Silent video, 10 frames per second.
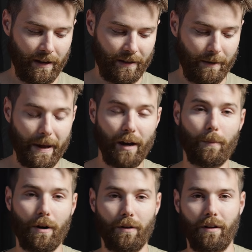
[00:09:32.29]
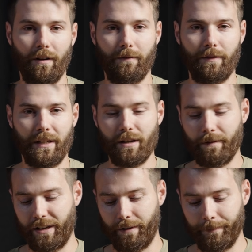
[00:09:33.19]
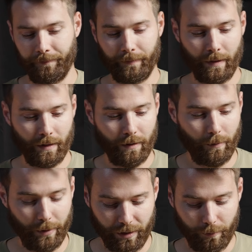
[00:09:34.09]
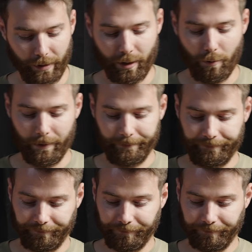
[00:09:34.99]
the male part of the dovetail, which is really cool.